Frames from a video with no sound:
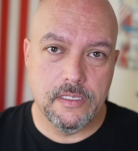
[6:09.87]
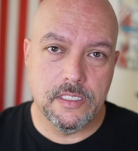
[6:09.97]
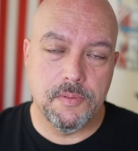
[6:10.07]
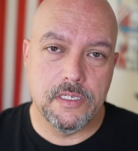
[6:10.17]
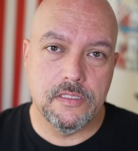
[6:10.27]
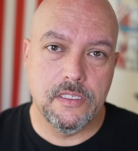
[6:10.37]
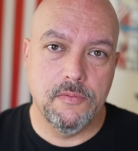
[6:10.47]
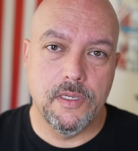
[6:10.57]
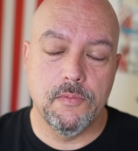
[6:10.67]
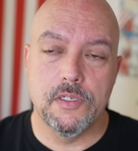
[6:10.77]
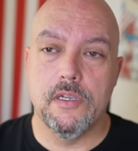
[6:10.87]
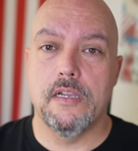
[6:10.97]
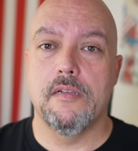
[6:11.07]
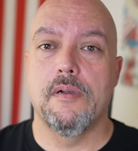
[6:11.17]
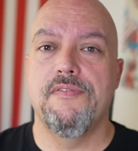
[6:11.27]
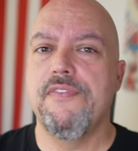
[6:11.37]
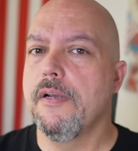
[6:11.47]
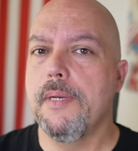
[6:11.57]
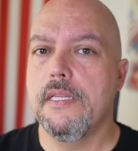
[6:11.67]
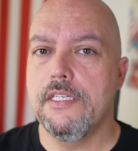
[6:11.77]
especially when we're talking about
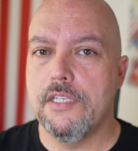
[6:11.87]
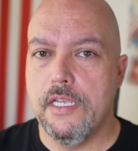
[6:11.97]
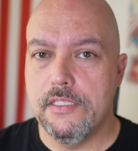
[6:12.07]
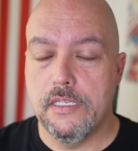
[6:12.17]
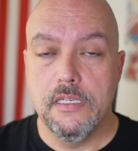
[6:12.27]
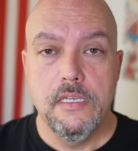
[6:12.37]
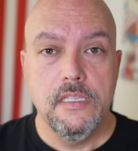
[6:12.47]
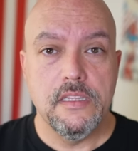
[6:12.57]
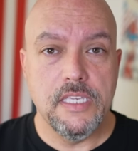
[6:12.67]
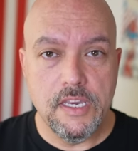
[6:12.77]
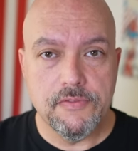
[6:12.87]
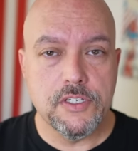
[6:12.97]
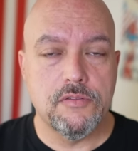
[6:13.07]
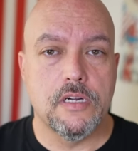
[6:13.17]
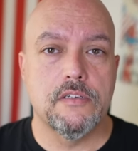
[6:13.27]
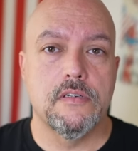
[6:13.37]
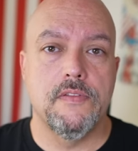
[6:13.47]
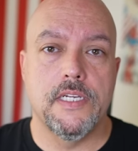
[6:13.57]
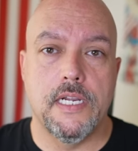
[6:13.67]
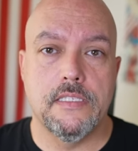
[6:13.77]
fundamentally changing the infrastructure of
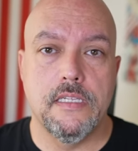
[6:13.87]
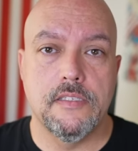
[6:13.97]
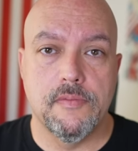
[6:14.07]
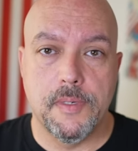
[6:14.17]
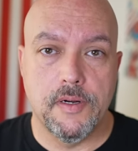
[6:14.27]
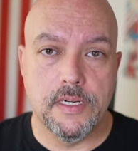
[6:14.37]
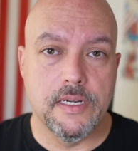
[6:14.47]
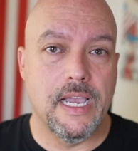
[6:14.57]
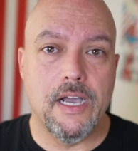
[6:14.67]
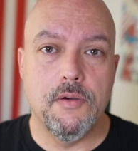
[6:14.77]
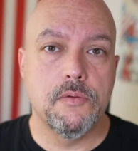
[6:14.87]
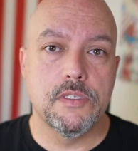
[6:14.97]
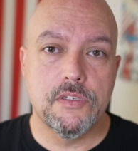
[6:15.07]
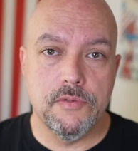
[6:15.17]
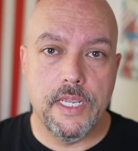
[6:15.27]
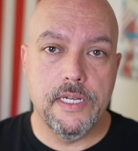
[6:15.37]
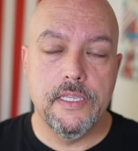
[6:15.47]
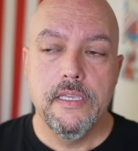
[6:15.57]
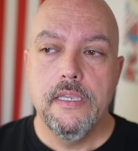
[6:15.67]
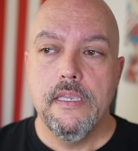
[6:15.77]
the United States of America and how it was created
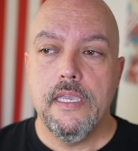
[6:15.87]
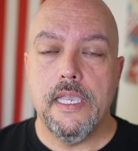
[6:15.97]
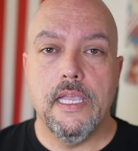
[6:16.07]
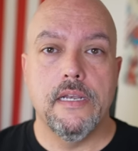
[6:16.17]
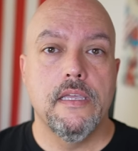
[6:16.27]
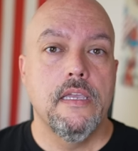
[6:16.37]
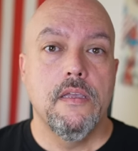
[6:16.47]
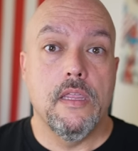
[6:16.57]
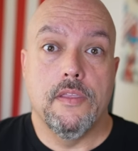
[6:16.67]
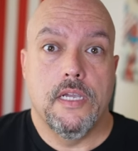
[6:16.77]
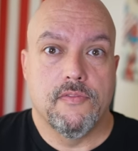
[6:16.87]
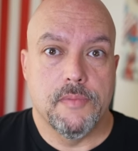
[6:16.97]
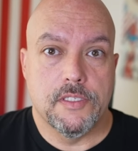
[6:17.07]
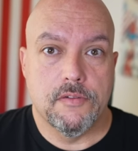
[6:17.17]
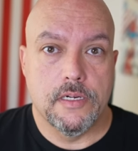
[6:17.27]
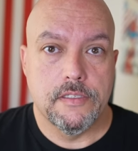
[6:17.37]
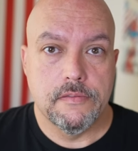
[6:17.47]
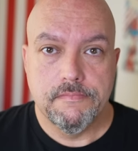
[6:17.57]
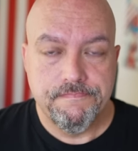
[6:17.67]
and the government structure.